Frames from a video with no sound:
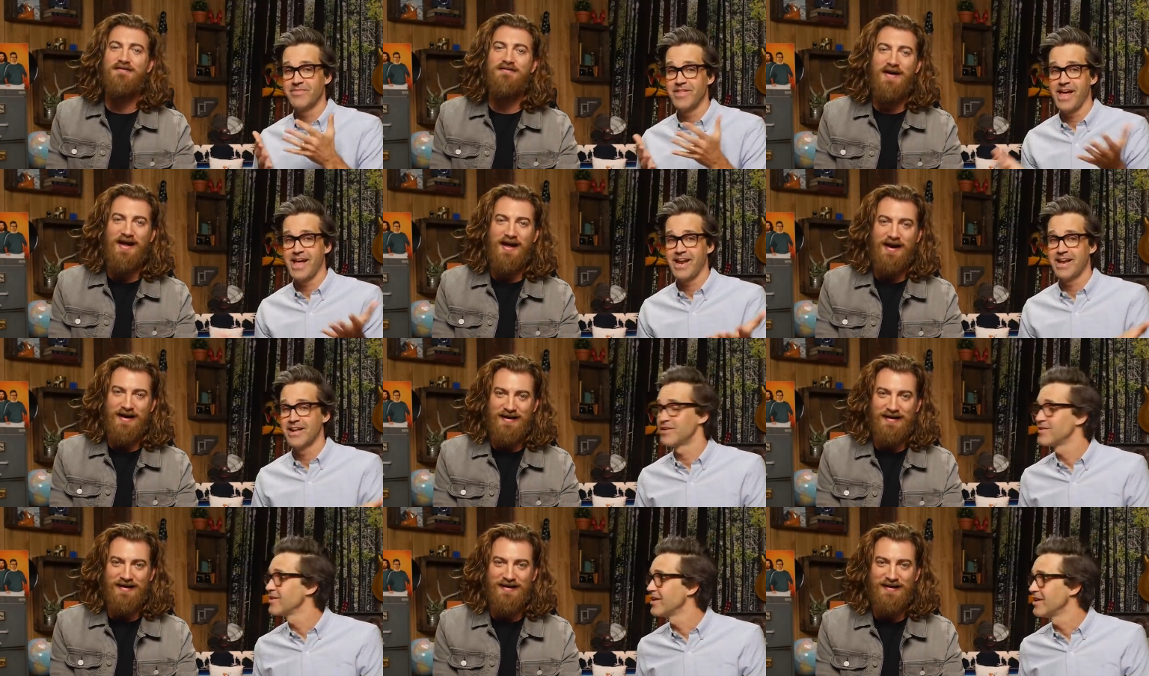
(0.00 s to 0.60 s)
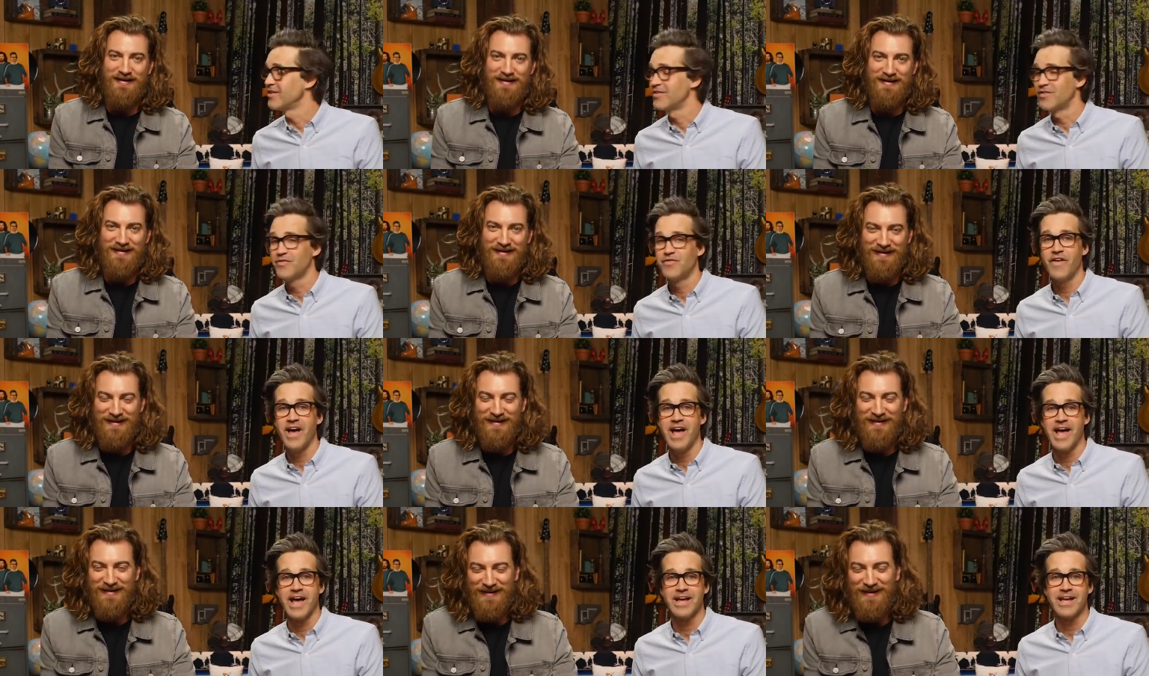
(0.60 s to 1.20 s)
Speaker 1: that fake. it's
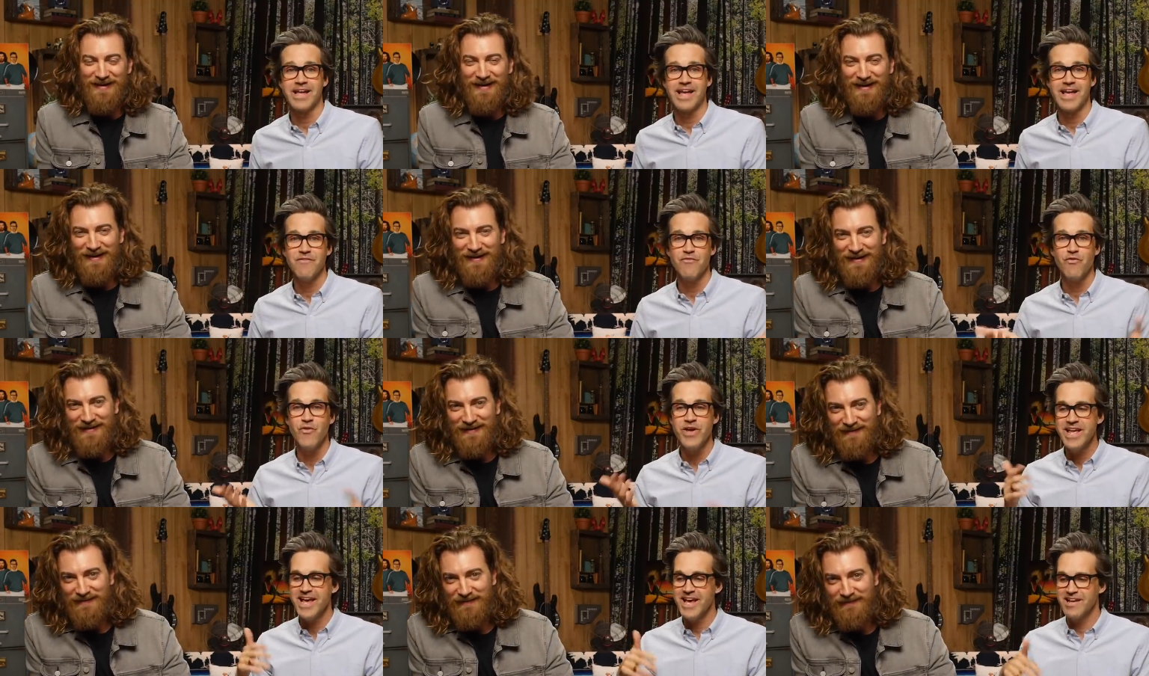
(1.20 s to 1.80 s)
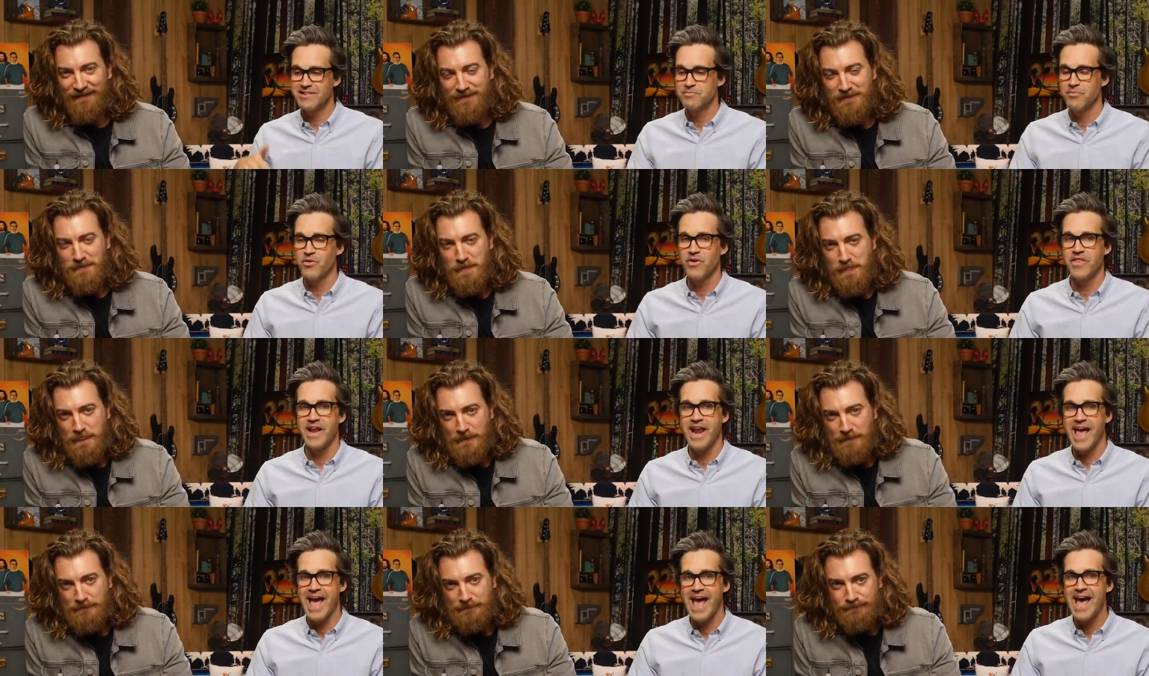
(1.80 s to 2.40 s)
fake. Yeah. If we guess
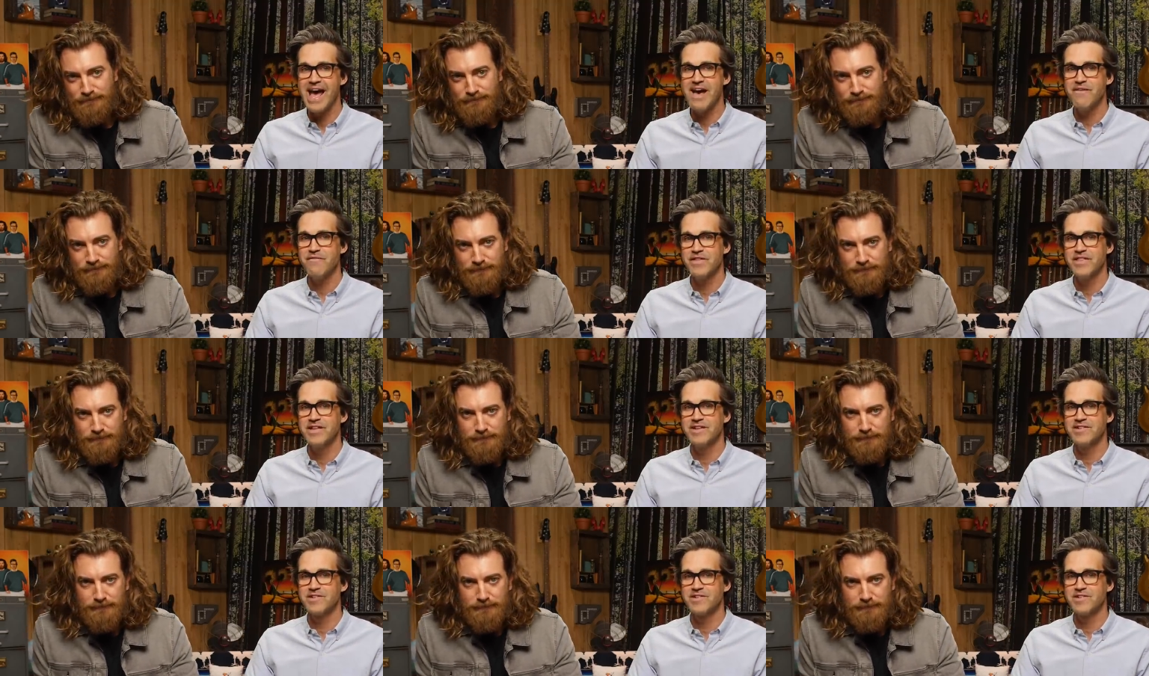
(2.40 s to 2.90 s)
more than half of